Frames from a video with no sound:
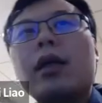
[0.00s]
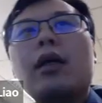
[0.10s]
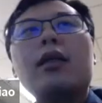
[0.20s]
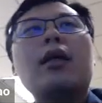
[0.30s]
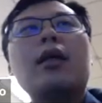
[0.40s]

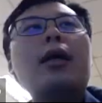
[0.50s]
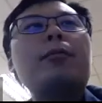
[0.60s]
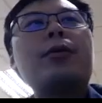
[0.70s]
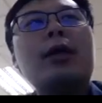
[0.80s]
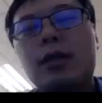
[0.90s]
And now
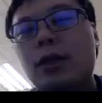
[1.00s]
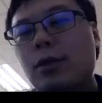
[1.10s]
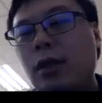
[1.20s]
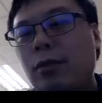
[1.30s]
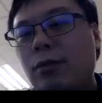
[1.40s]
I'm ready
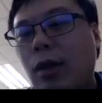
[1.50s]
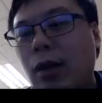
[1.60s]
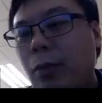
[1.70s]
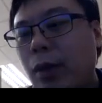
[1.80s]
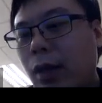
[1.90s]
to
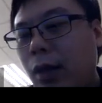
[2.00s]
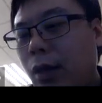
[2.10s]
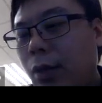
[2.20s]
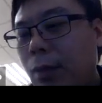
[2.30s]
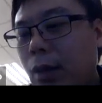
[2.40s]
define weak
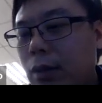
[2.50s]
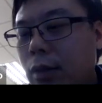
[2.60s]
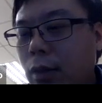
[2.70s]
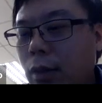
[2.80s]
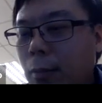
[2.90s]
equivalence.
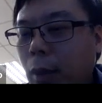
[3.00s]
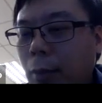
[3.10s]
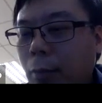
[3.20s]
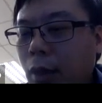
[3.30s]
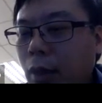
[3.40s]

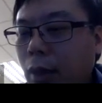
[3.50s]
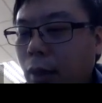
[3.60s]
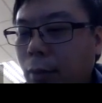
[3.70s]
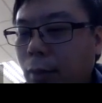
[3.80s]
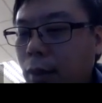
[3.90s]
By weak
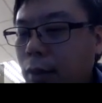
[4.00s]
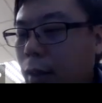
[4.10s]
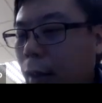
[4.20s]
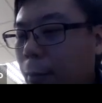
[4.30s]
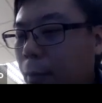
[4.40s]
equivalence,
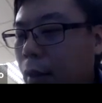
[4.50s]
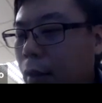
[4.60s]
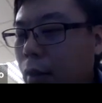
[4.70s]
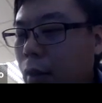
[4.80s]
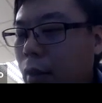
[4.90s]
I
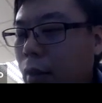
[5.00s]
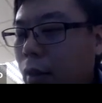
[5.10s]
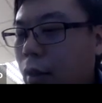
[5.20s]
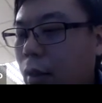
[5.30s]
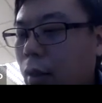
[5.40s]
mean
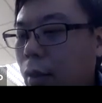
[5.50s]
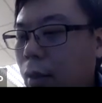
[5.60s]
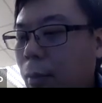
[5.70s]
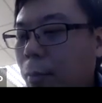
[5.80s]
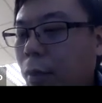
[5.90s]

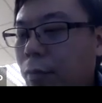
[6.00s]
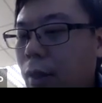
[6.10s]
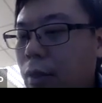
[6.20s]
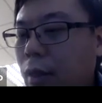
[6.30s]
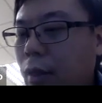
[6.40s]
uh,
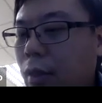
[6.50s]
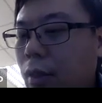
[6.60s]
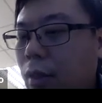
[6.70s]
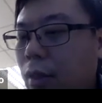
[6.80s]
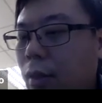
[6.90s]

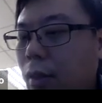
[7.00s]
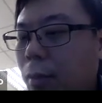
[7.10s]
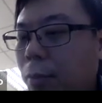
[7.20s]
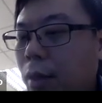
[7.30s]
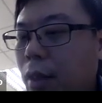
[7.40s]
Morphism.
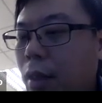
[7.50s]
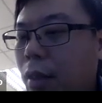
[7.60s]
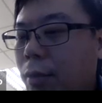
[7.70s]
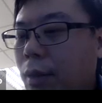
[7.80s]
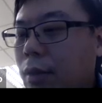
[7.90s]
Weak
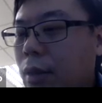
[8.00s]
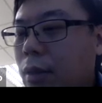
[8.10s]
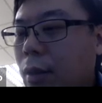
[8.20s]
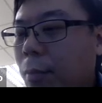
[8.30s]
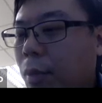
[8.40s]
equivalence
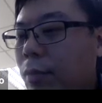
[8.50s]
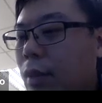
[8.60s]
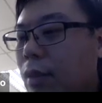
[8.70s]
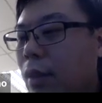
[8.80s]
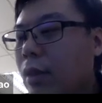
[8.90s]
is a
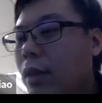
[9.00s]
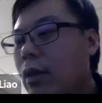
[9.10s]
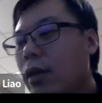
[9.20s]
Morphism,